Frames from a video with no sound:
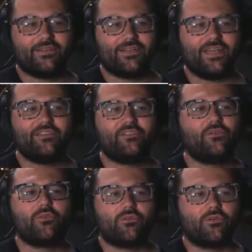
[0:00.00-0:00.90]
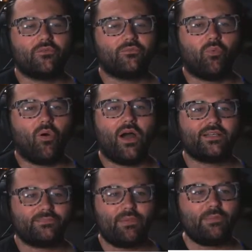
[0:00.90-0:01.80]
kids don't
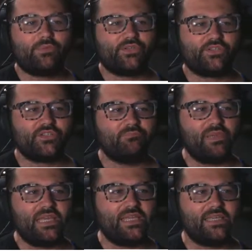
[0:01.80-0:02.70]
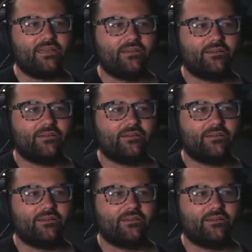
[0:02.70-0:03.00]
want people to just be